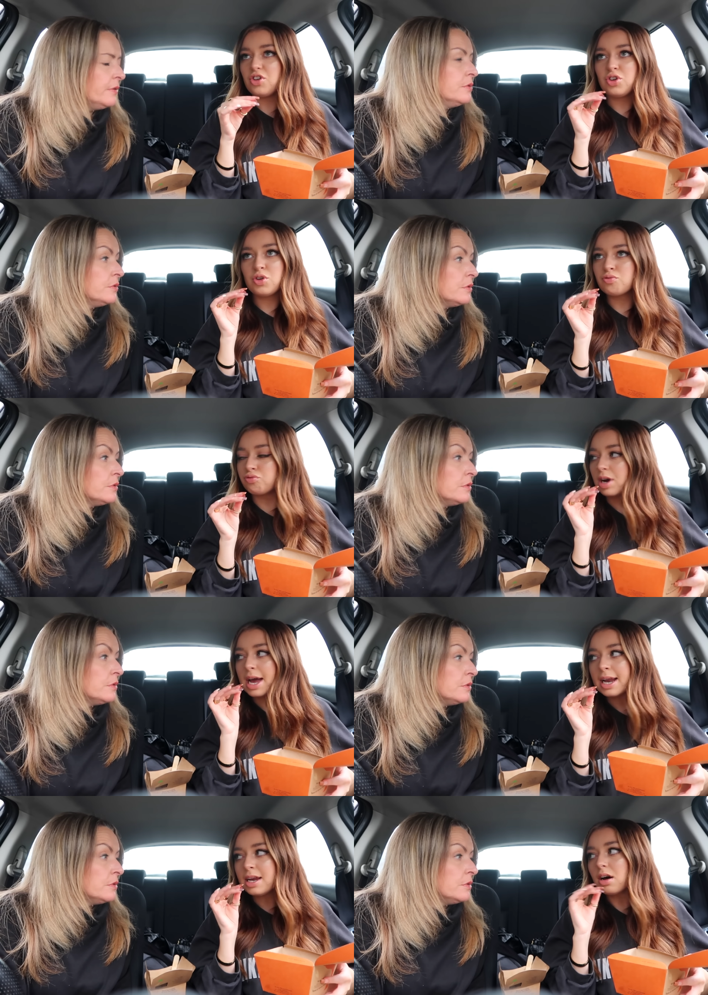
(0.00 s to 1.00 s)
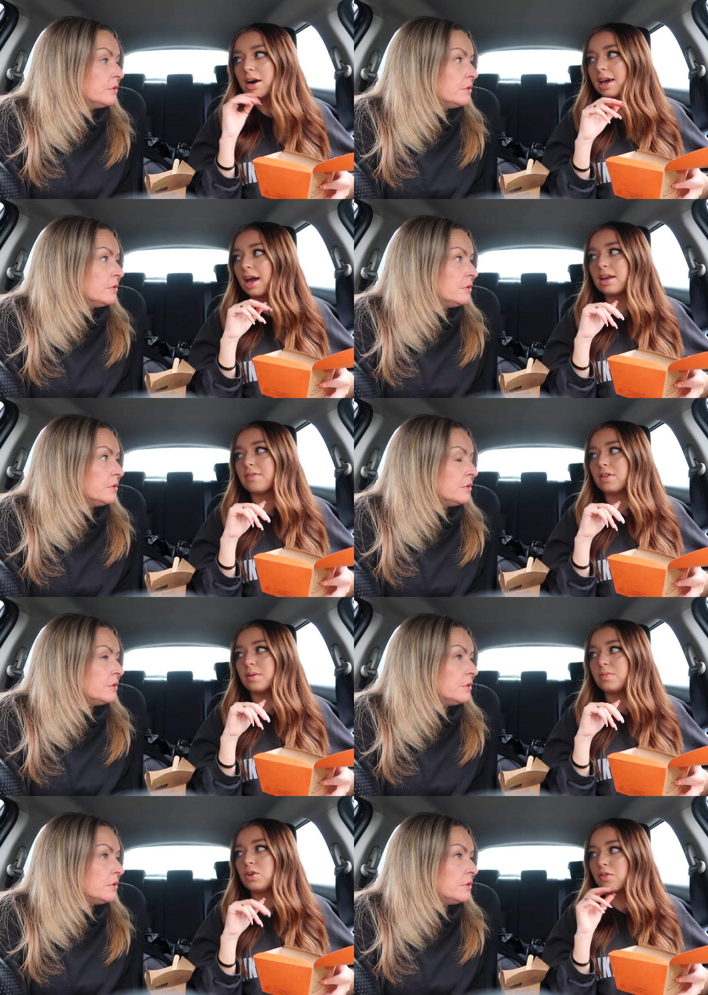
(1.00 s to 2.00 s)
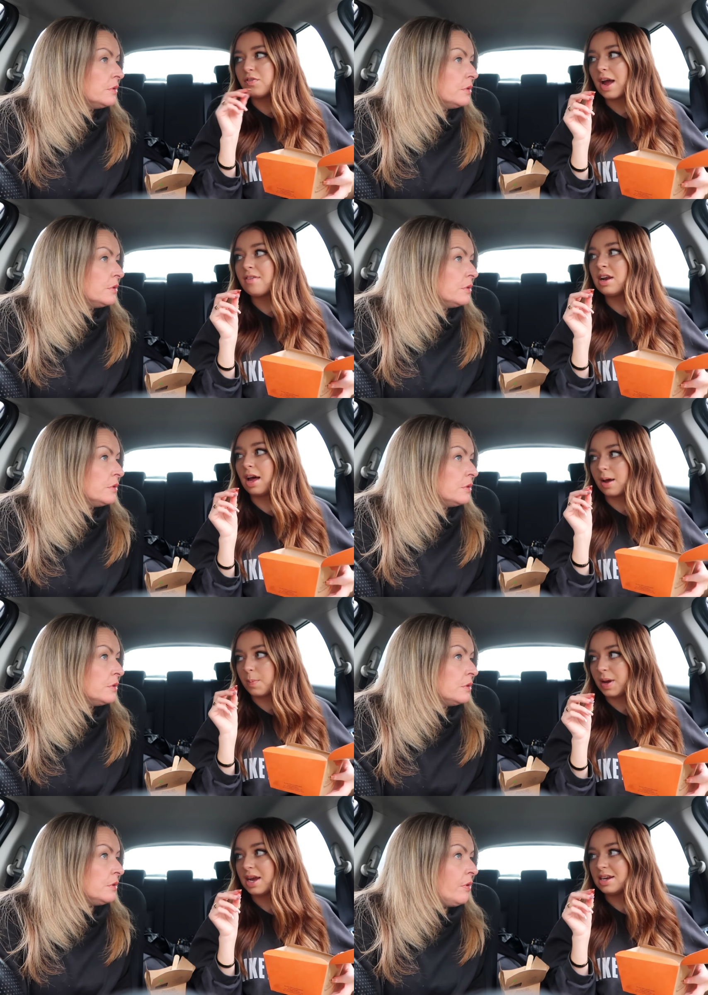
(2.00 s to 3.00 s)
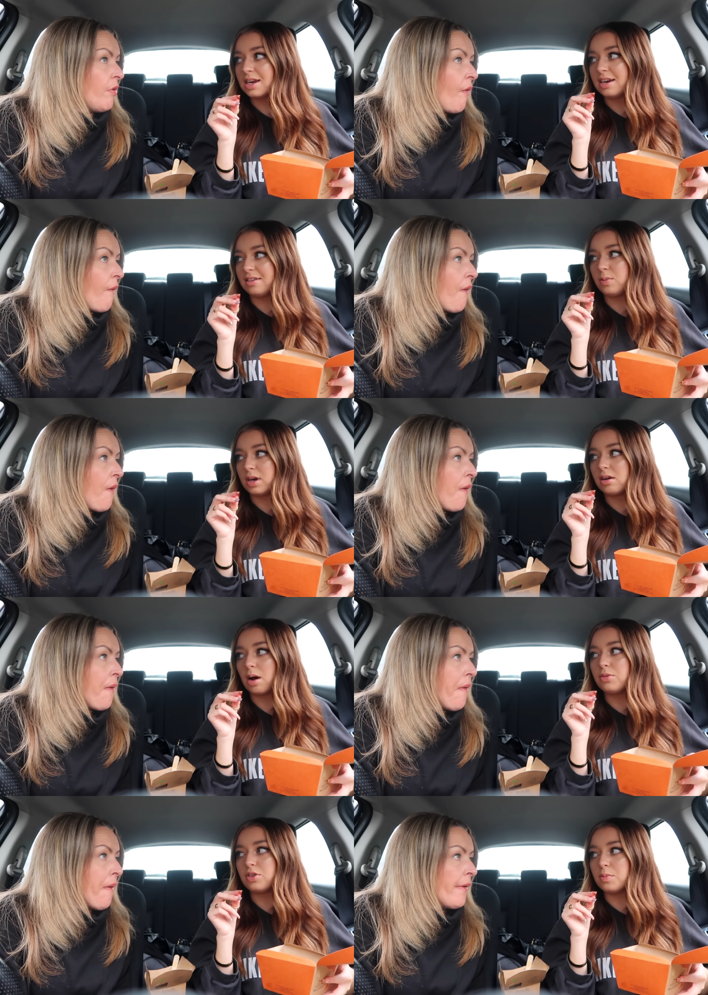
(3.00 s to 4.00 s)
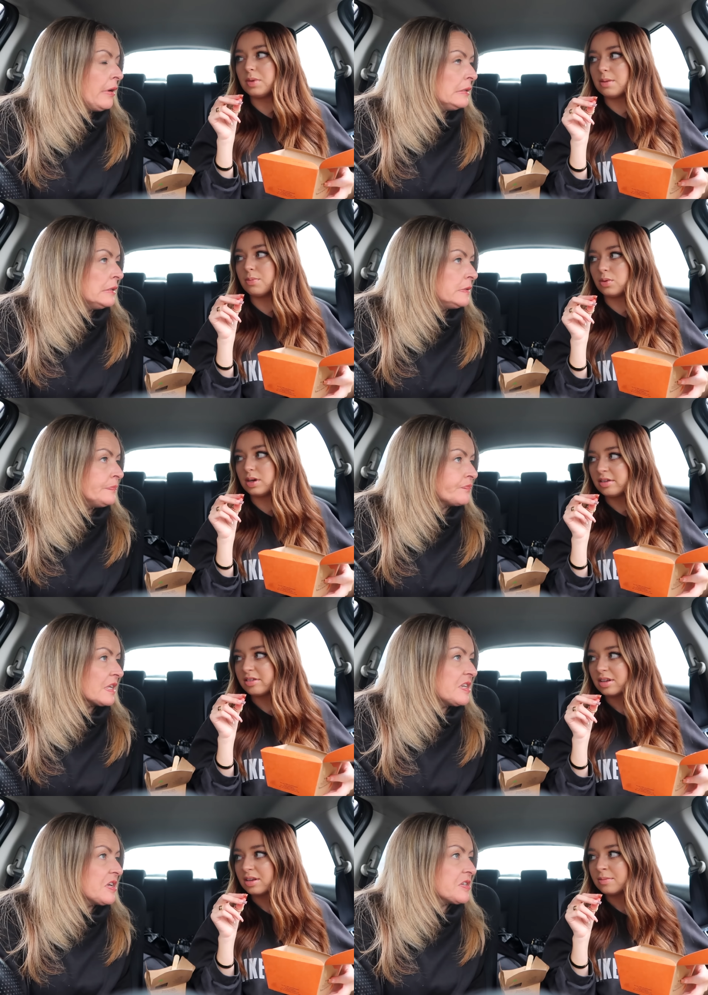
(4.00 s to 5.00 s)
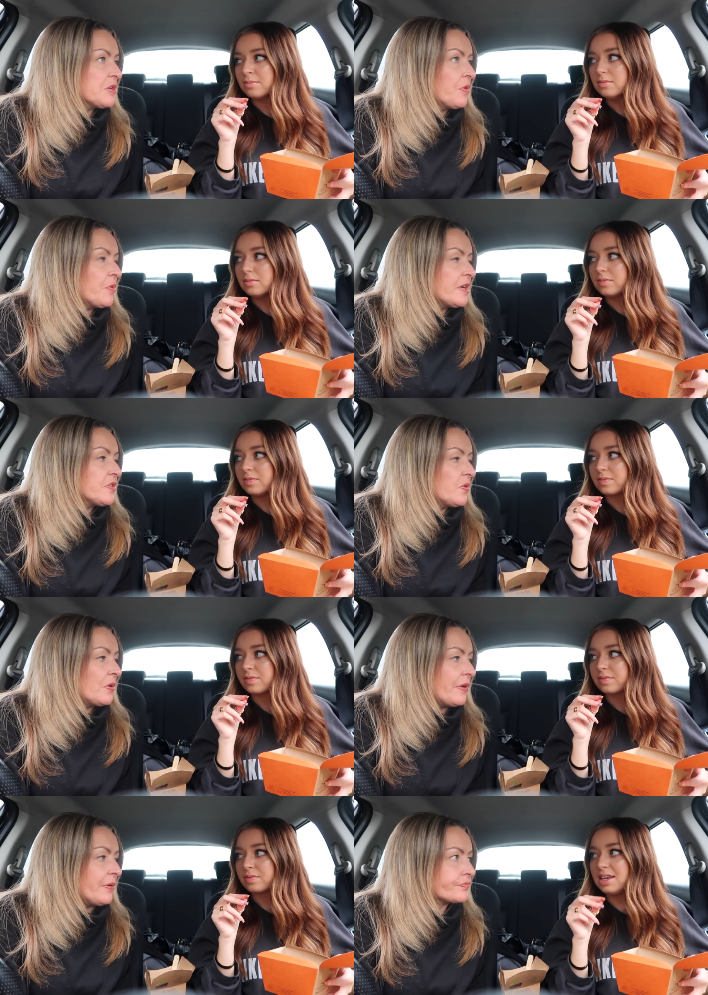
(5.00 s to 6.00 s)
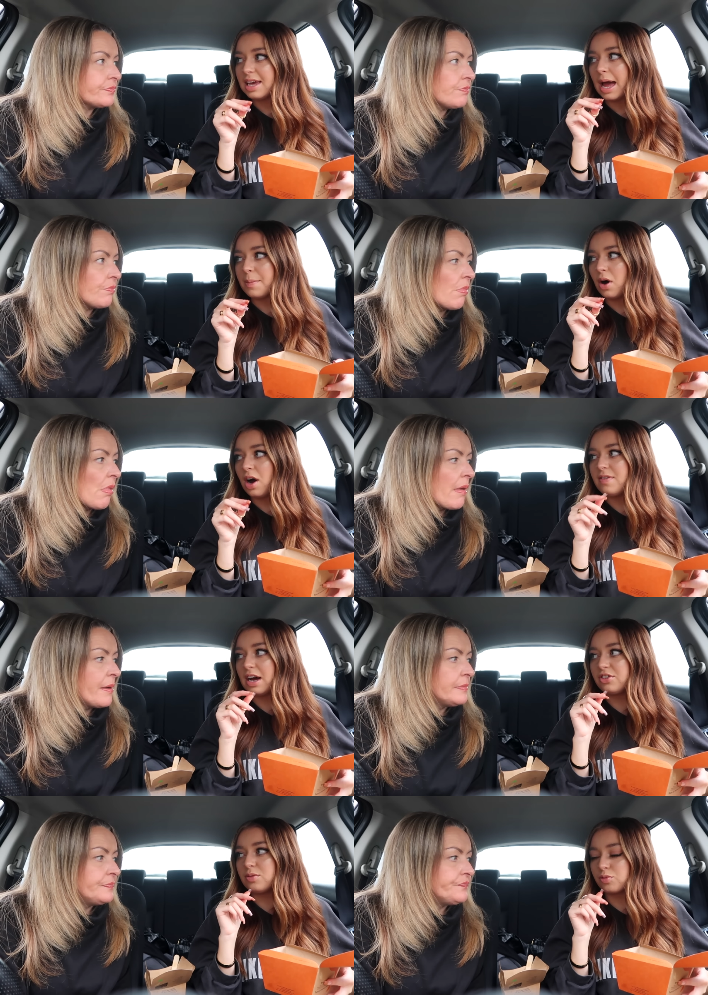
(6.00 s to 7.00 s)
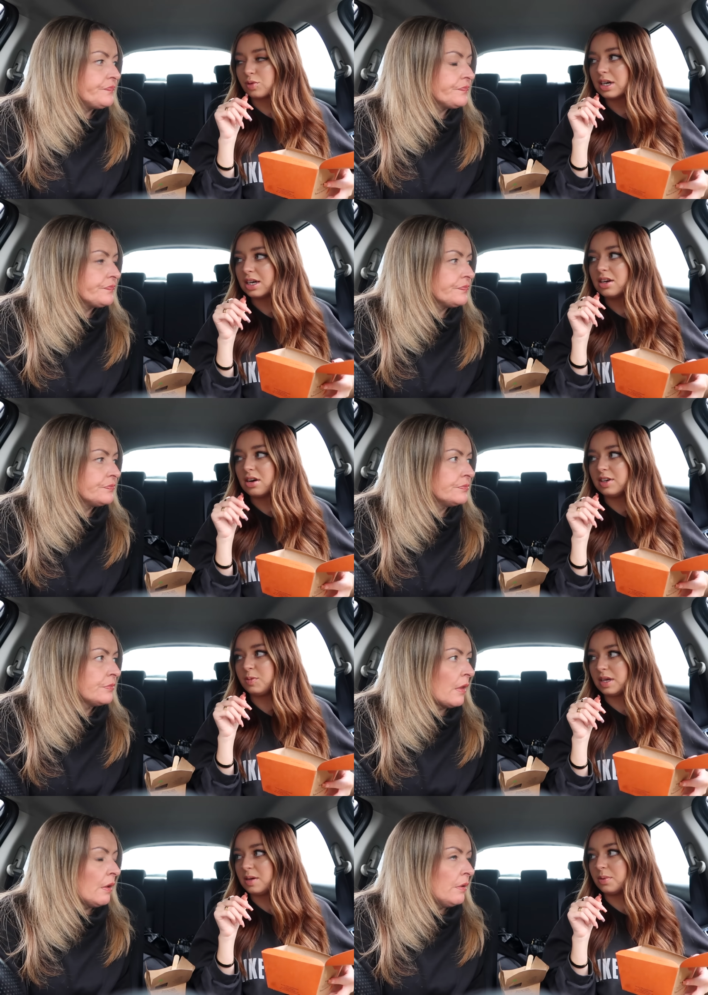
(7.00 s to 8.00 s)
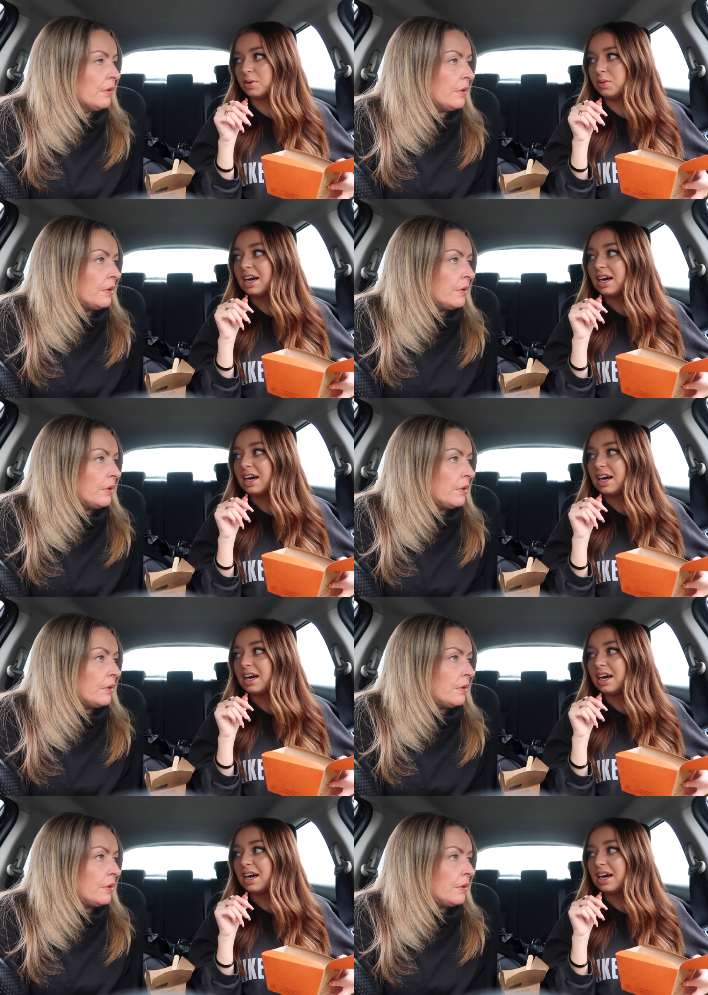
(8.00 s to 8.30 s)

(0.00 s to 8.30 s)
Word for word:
Speaker 1: you rarely like any of them. You're very like opinionated when it comes to me and boys. It's only because I want the best for you. Yeah, but I've had some really nice people